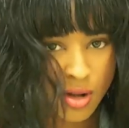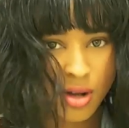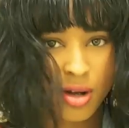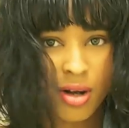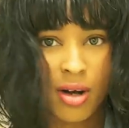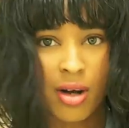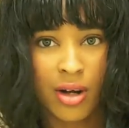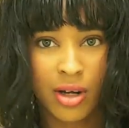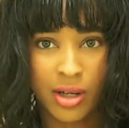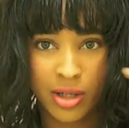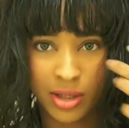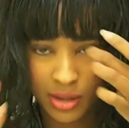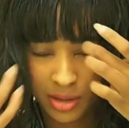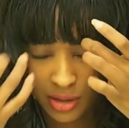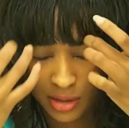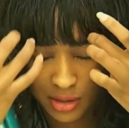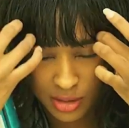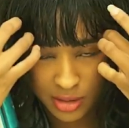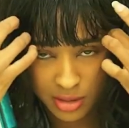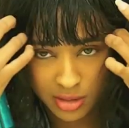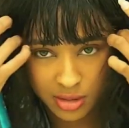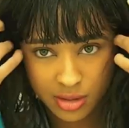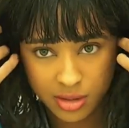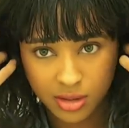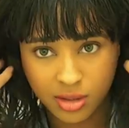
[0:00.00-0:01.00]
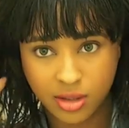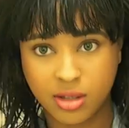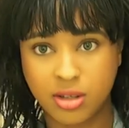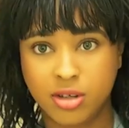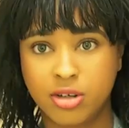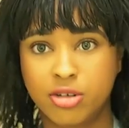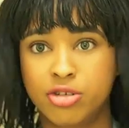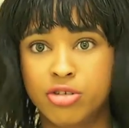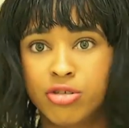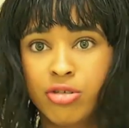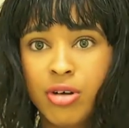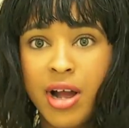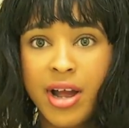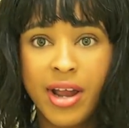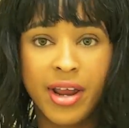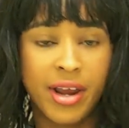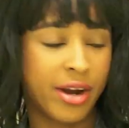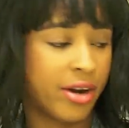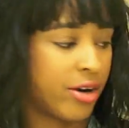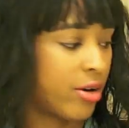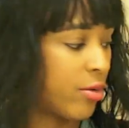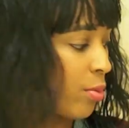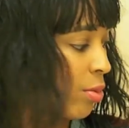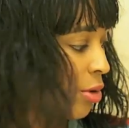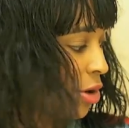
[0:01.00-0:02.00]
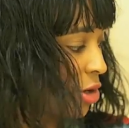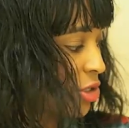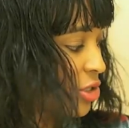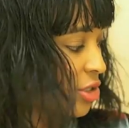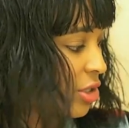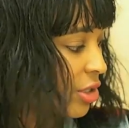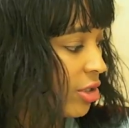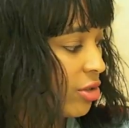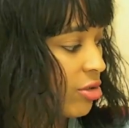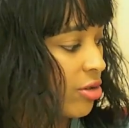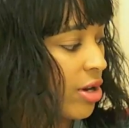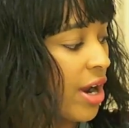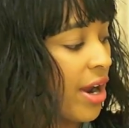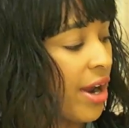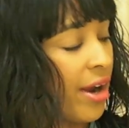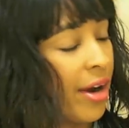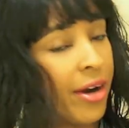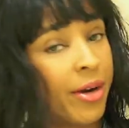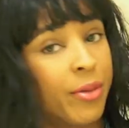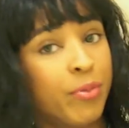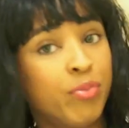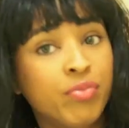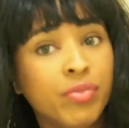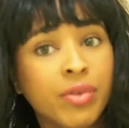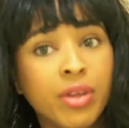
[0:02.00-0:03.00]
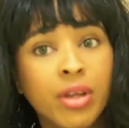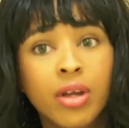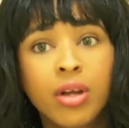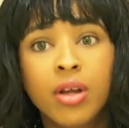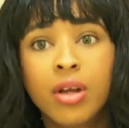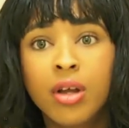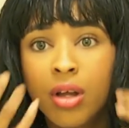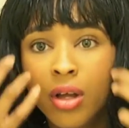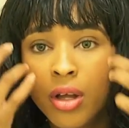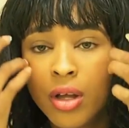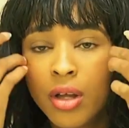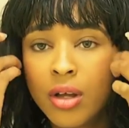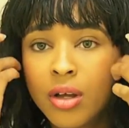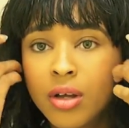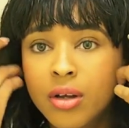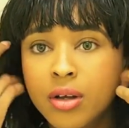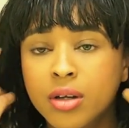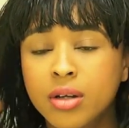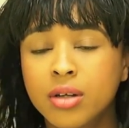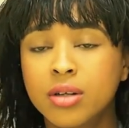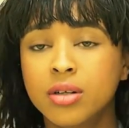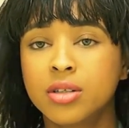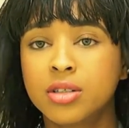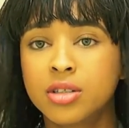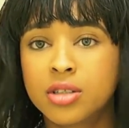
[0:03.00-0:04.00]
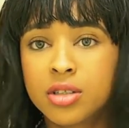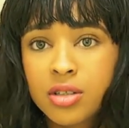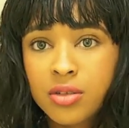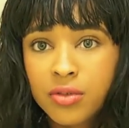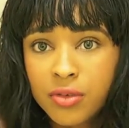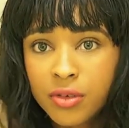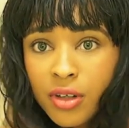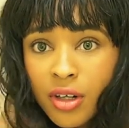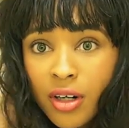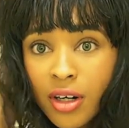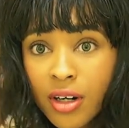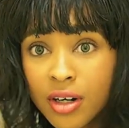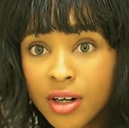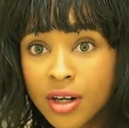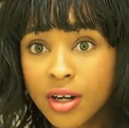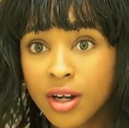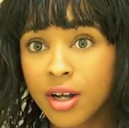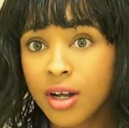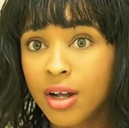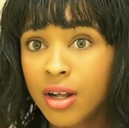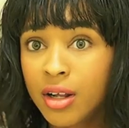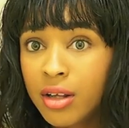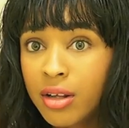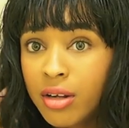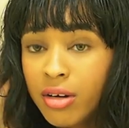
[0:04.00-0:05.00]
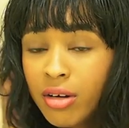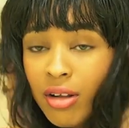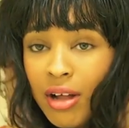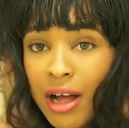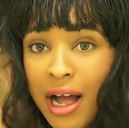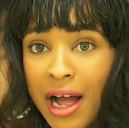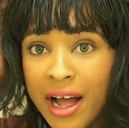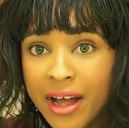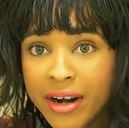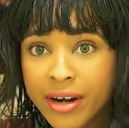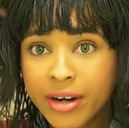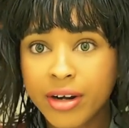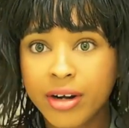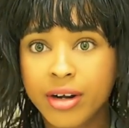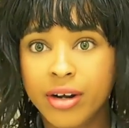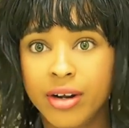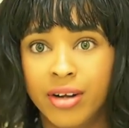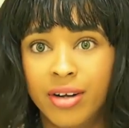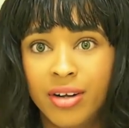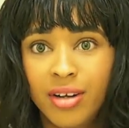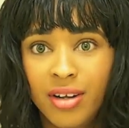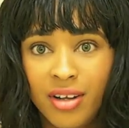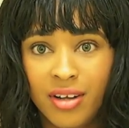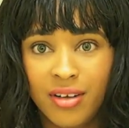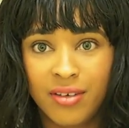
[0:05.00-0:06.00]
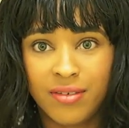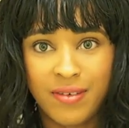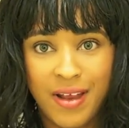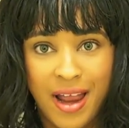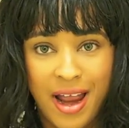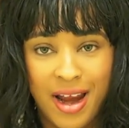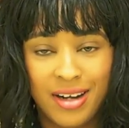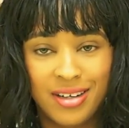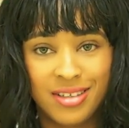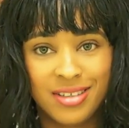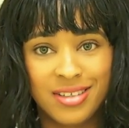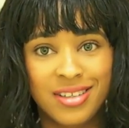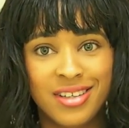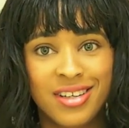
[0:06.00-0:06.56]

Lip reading: on your dry hair, or partially dry hair, just for a little added effect.